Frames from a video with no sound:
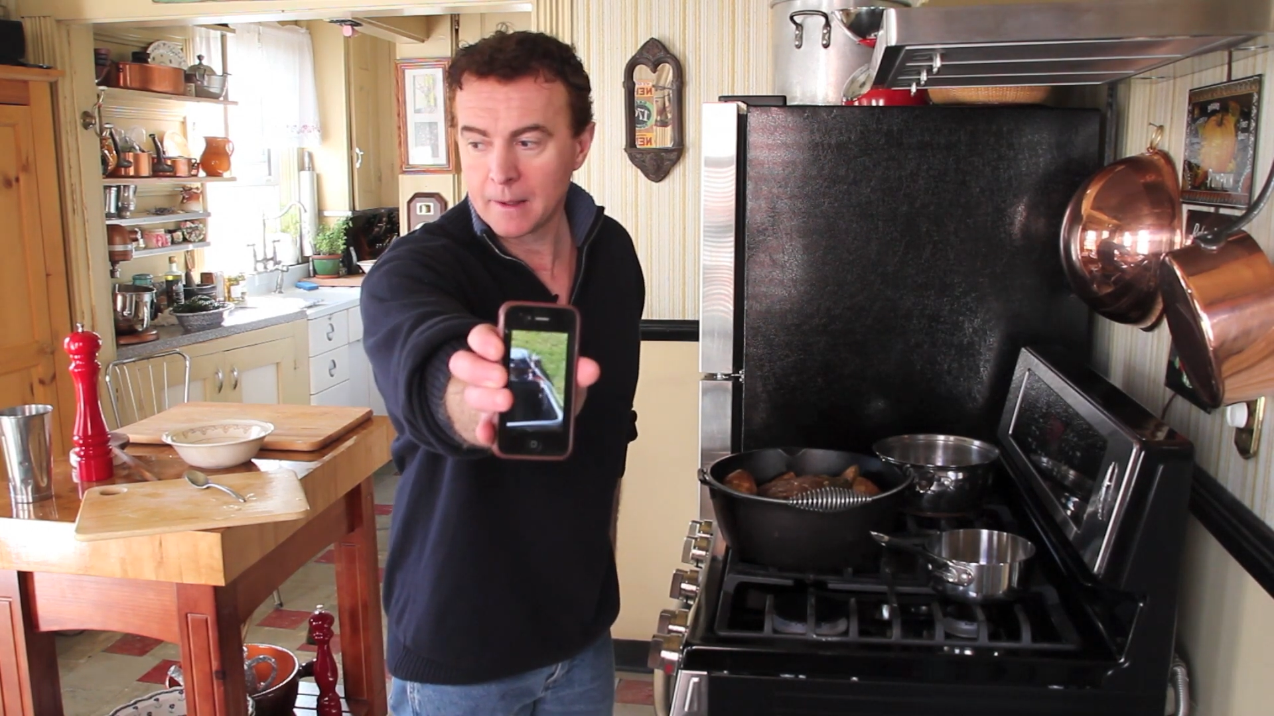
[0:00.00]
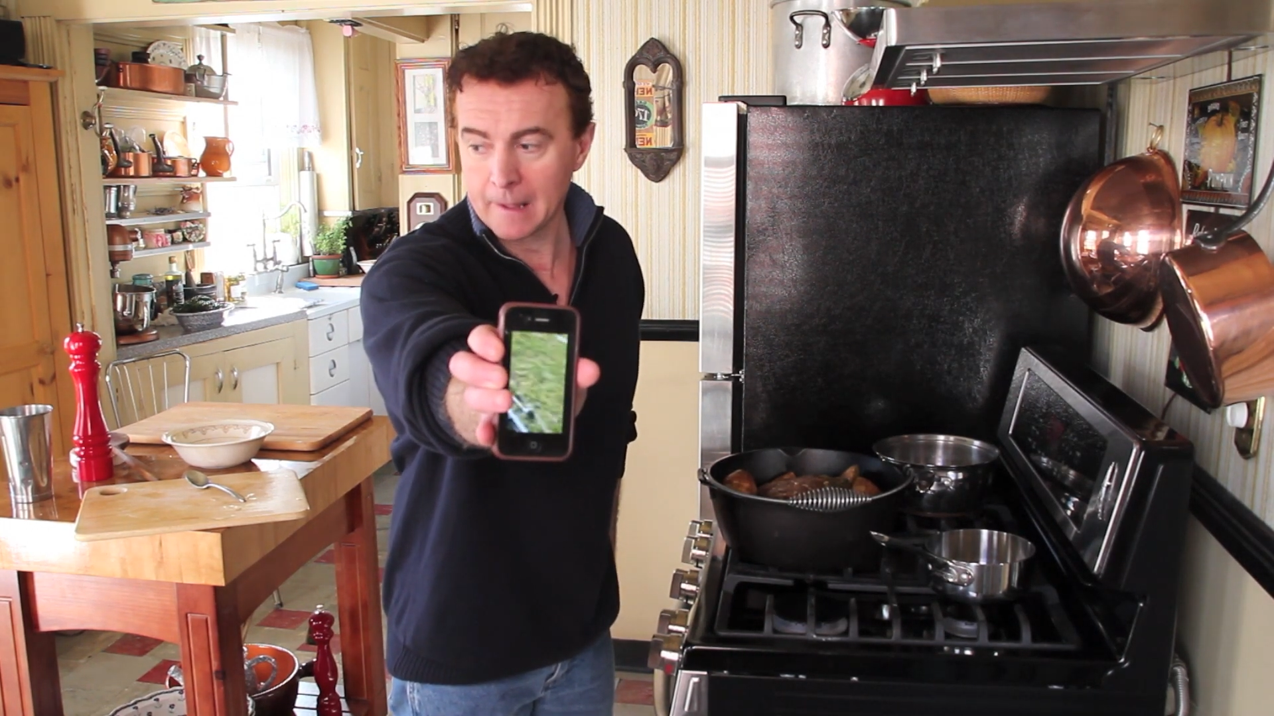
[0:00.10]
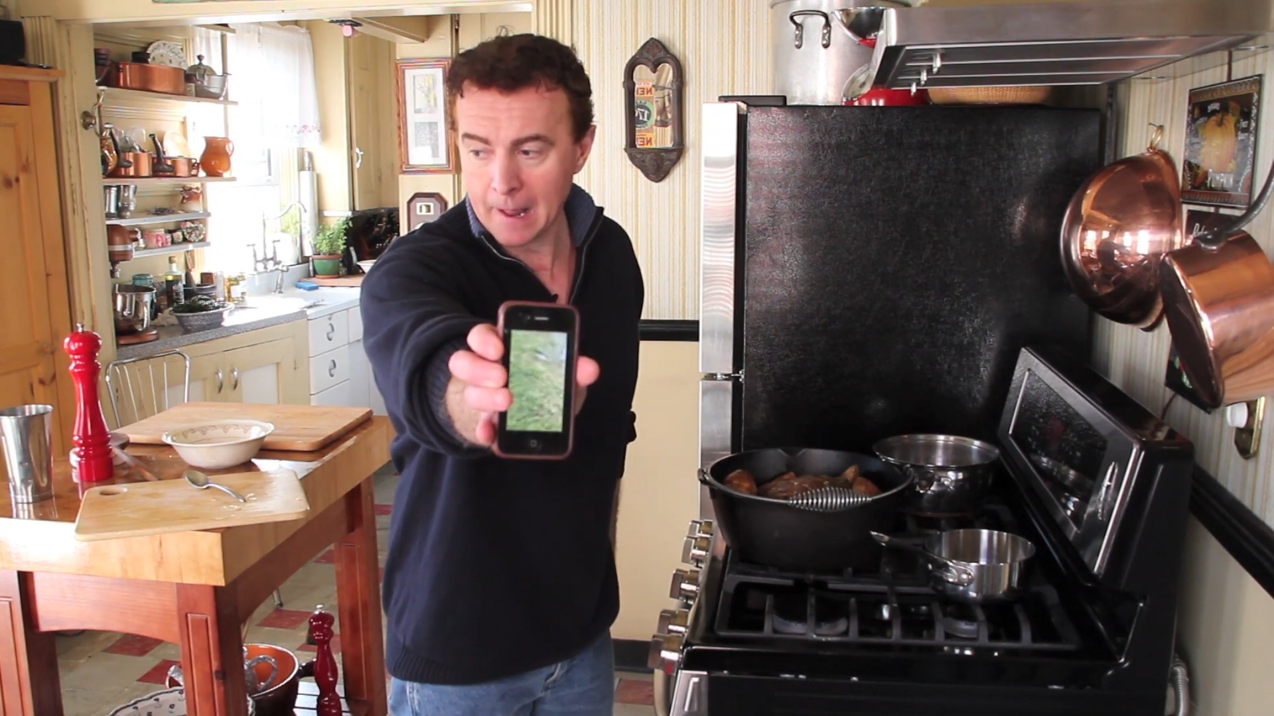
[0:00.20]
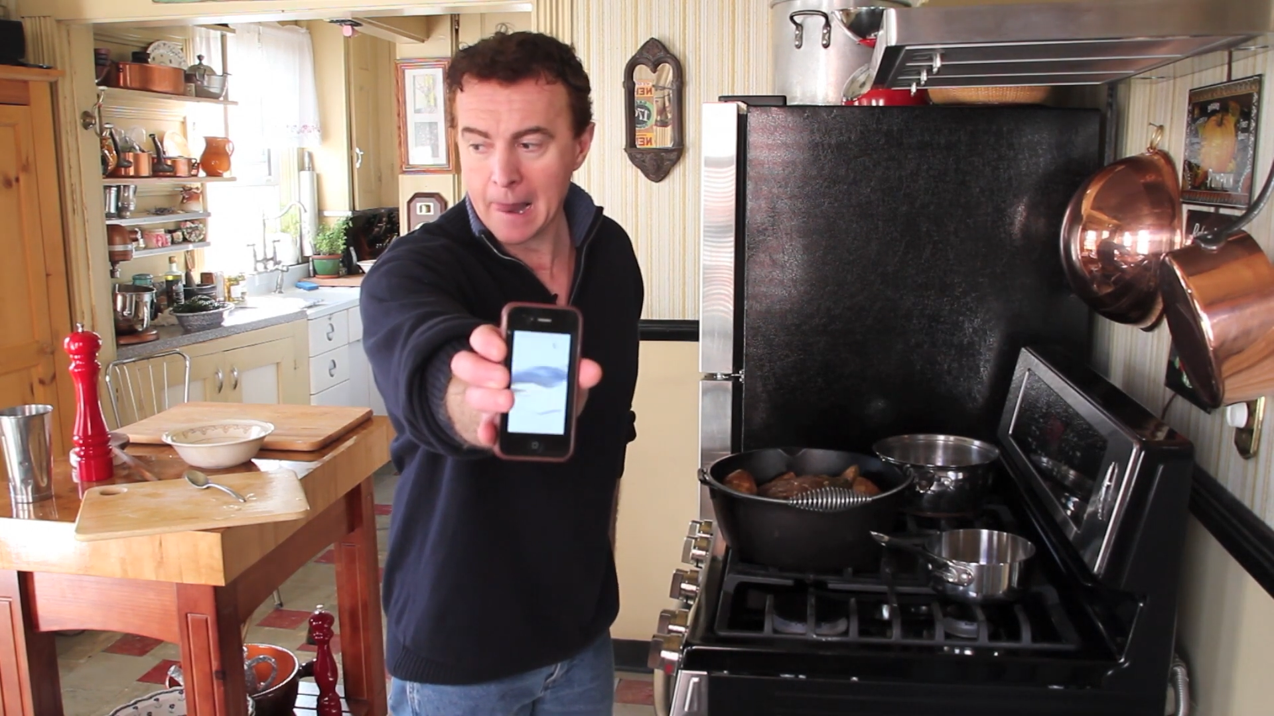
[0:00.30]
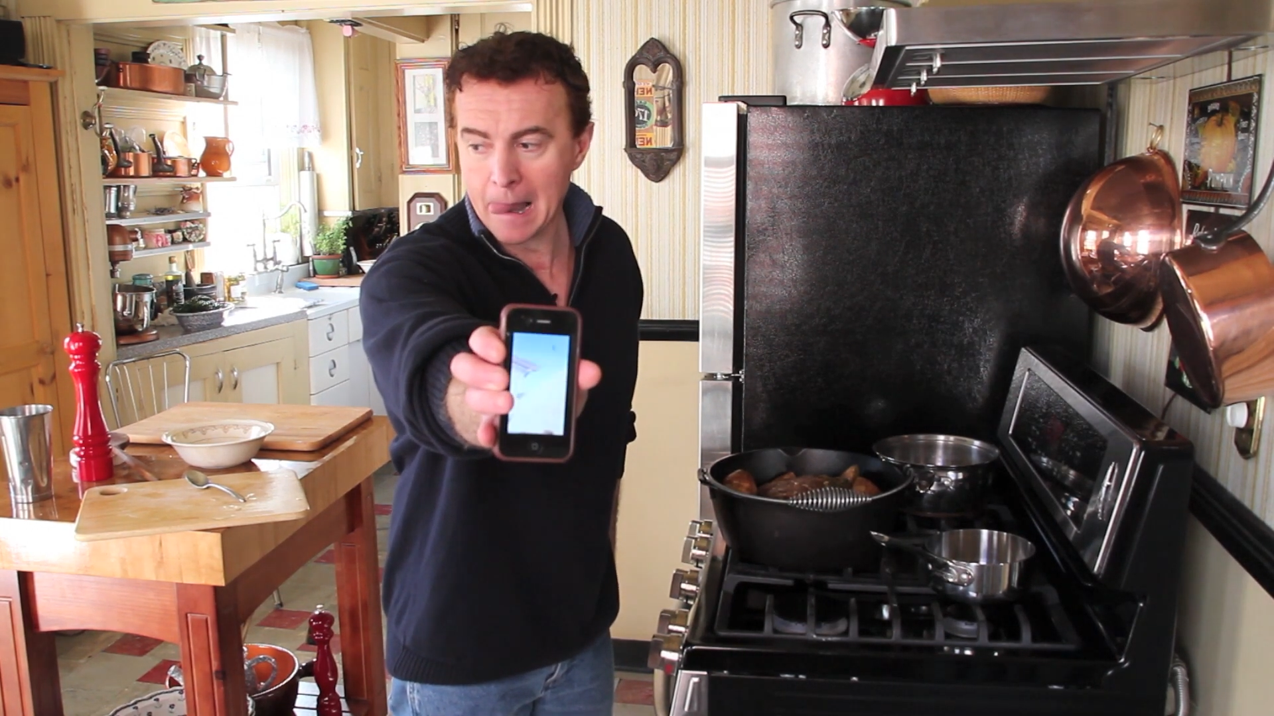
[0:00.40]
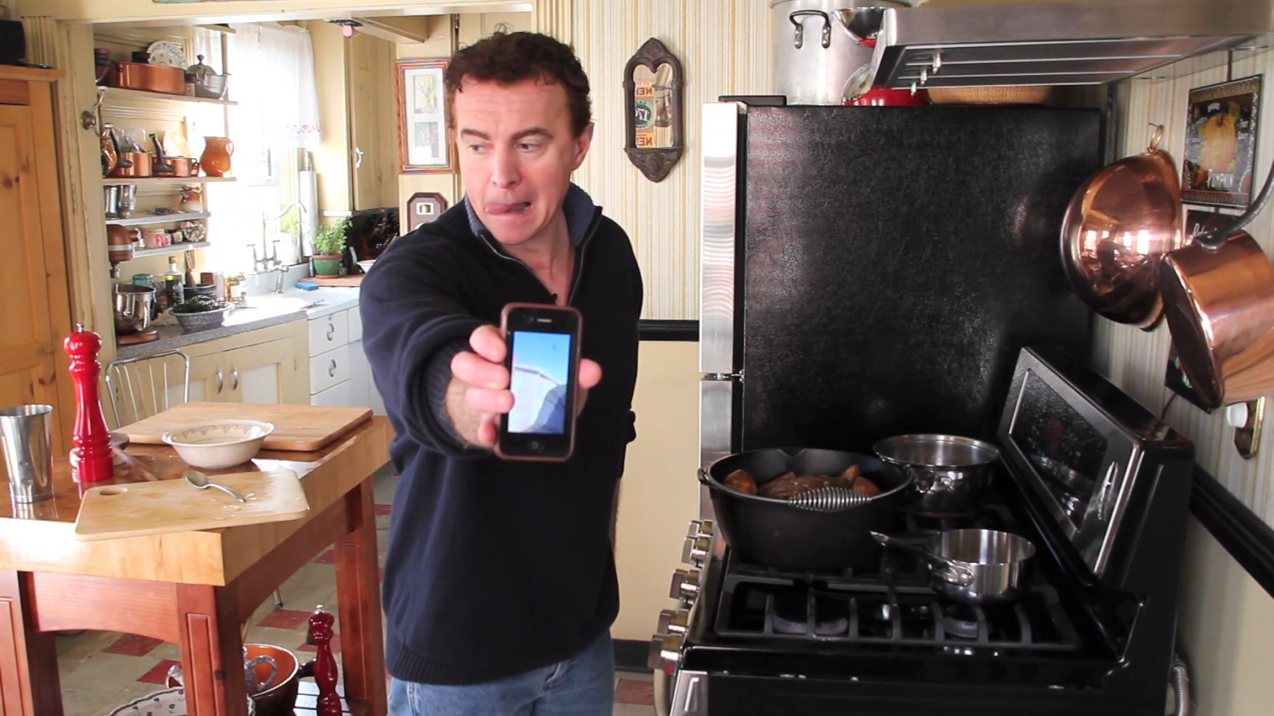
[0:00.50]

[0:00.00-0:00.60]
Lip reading: Yeah,